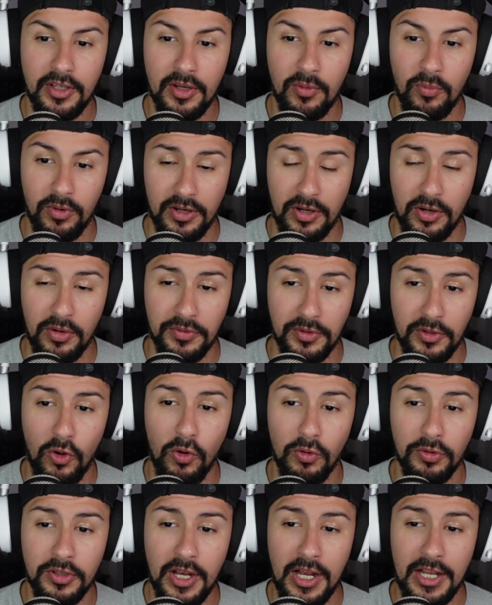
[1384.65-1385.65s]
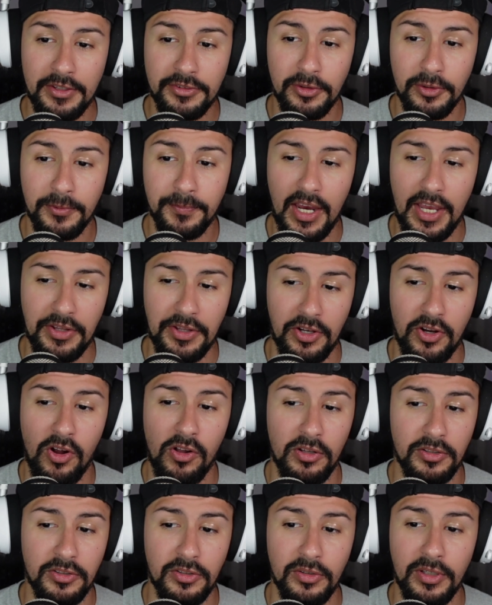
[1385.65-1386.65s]
We're gonna go with the gold console and the Call
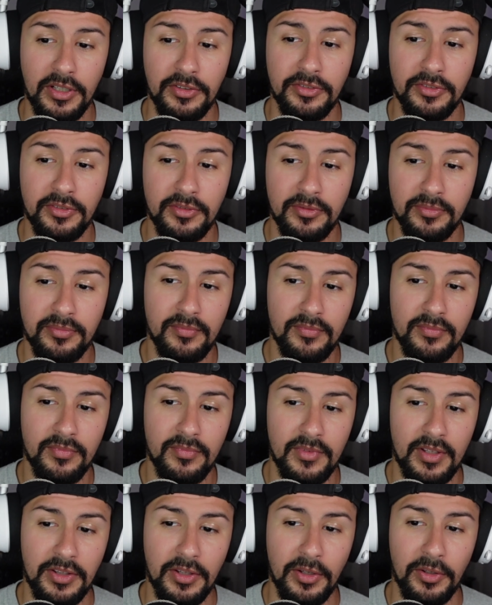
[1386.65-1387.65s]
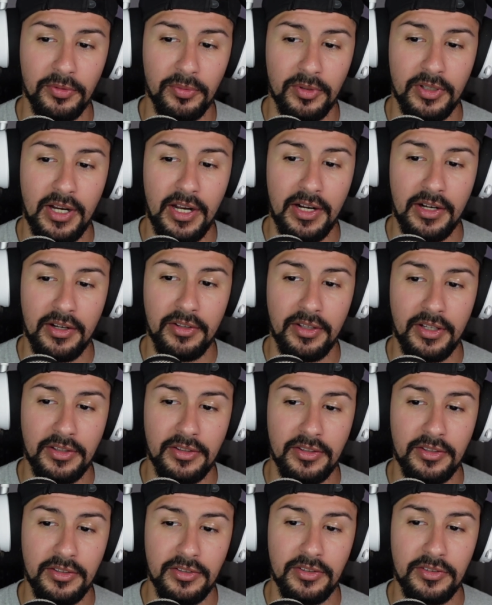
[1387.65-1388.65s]
of Duties. Those were kind of like,
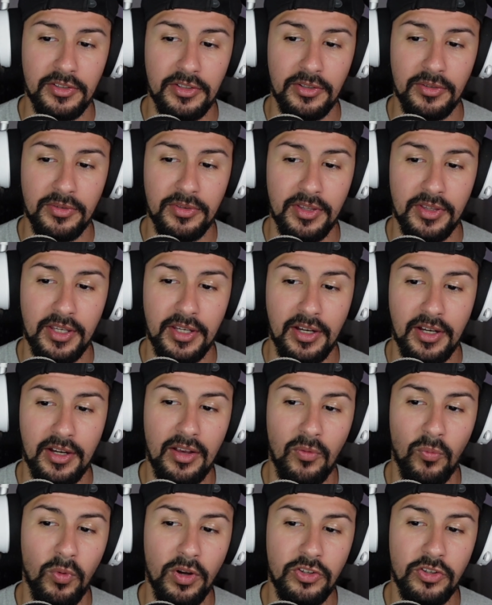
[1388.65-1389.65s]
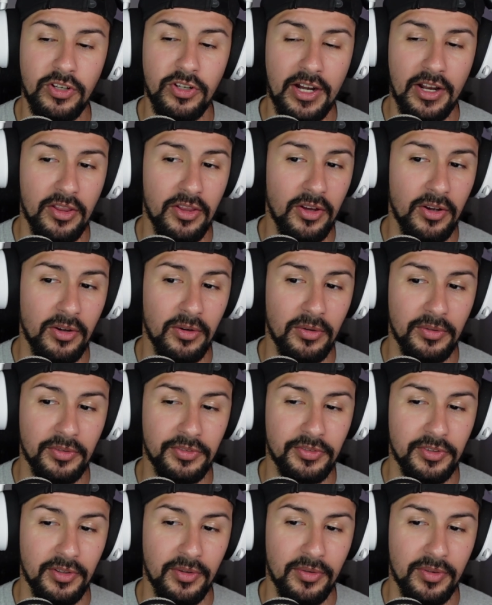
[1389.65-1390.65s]
do you think, which out of those
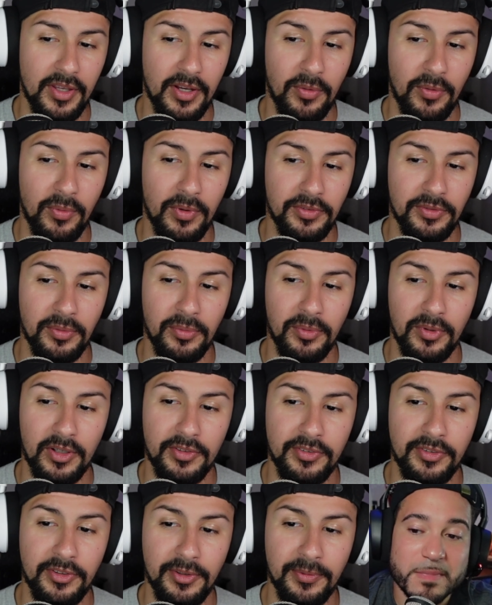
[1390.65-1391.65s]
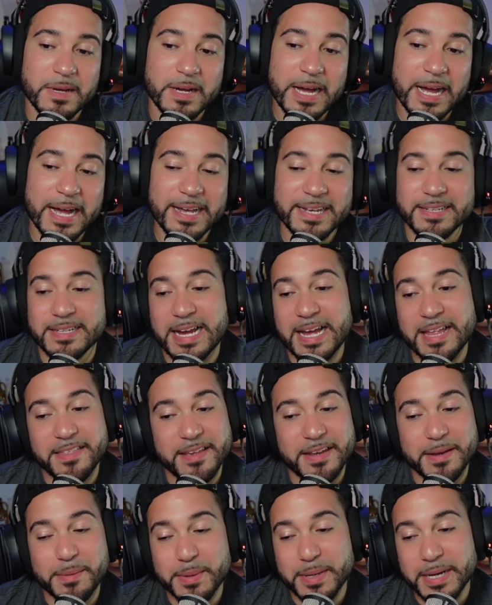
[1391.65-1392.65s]
do you think was the worst? I
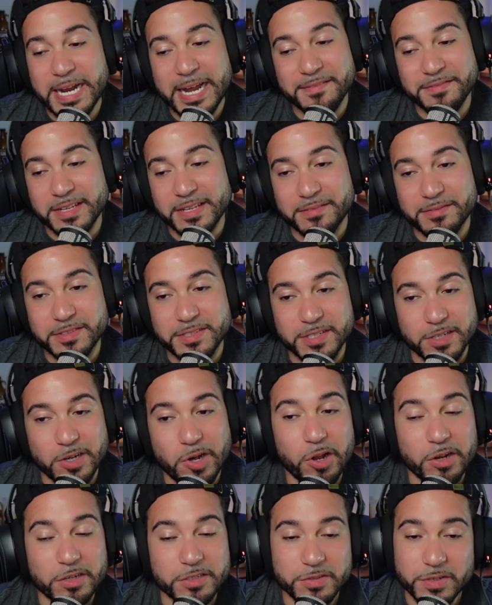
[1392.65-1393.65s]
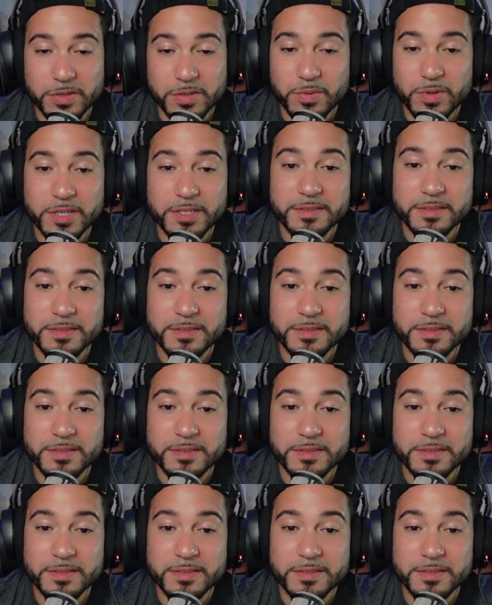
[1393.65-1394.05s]
think I'm gonna have to give it to the Call of Duty one.